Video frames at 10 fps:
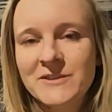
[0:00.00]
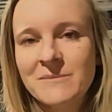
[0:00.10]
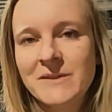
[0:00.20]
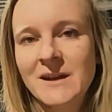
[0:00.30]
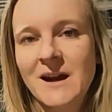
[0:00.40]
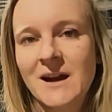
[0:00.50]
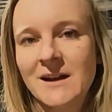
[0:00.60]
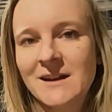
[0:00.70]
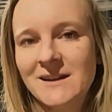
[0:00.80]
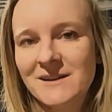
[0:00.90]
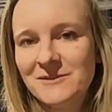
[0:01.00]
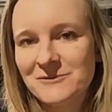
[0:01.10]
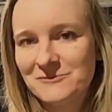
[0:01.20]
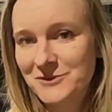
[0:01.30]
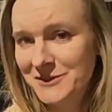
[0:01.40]
something I
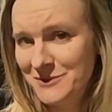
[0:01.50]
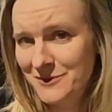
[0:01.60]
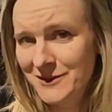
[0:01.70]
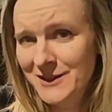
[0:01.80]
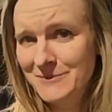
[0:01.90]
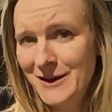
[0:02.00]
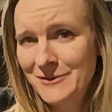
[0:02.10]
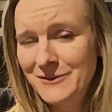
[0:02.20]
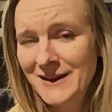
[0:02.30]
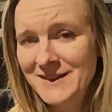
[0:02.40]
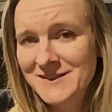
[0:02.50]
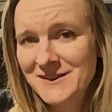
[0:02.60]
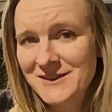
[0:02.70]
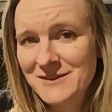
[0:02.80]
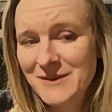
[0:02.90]
really worried about when I
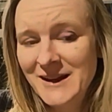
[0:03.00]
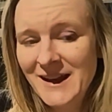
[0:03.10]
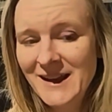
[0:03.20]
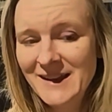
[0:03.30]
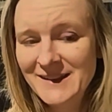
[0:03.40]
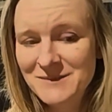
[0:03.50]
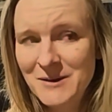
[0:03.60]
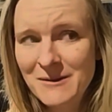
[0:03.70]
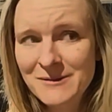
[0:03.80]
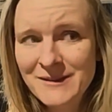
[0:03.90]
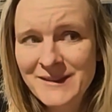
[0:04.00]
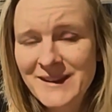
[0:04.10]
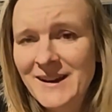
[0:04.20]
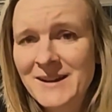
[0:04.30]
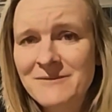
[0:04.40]
started my hike. That's probably the
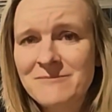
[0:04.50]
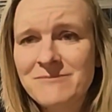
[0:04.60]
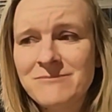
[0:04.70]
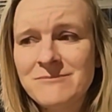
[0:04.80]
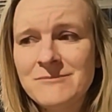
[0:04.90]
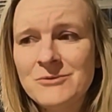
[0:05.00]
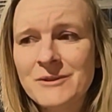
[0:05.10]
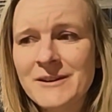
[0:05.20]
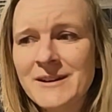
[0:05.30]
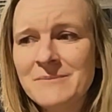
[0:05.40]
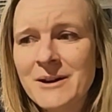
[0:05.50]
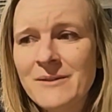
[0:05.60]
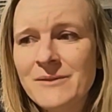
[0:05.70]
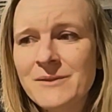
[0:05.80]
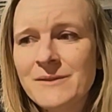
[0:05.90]
thing I worried
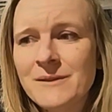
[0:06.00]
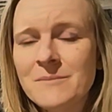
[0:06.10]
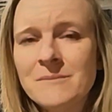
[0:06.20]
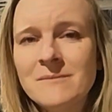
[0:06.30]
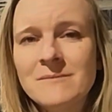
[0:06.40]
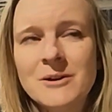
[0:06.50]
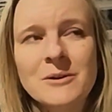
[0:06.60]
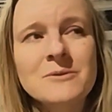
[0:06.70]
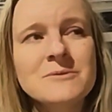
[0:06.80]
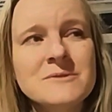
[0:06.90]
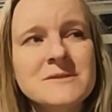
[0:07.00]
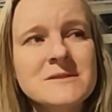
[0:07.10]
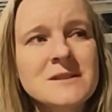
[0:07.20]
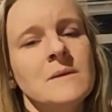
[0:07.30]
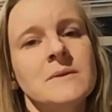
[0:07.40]
about the
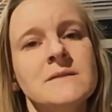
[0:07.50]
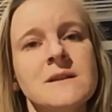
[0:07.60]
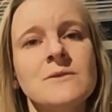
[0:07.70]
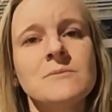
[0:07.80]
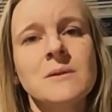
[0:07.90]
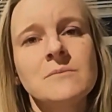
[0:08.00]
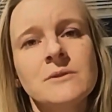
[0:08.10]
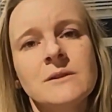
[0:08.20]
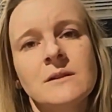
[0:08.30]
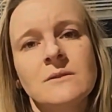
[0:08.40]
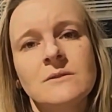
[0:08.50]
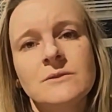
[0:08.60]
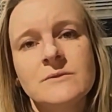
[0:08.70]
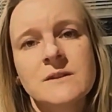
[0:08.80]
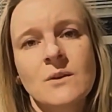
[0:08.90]
most, because I remembered
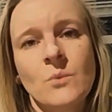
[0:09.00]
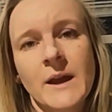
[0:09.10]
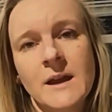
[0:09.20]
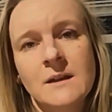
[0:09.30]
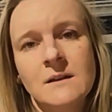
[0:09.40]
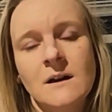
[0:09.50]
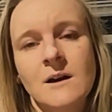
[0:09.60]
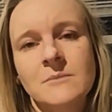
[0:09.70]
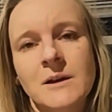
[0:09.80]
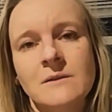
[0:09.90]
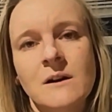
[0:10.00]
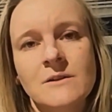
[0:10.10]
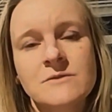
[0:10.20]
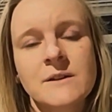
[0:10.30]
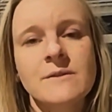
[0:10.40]
losing weight on my long
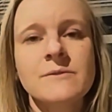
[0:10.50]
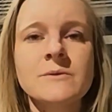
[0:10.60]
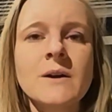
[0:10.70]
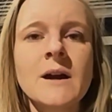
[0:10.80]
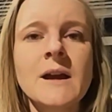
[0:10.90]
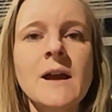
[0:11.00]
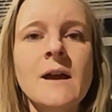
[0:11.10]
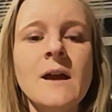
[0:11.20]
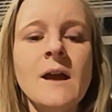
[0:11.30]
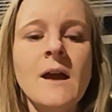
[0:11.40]
trail through hike,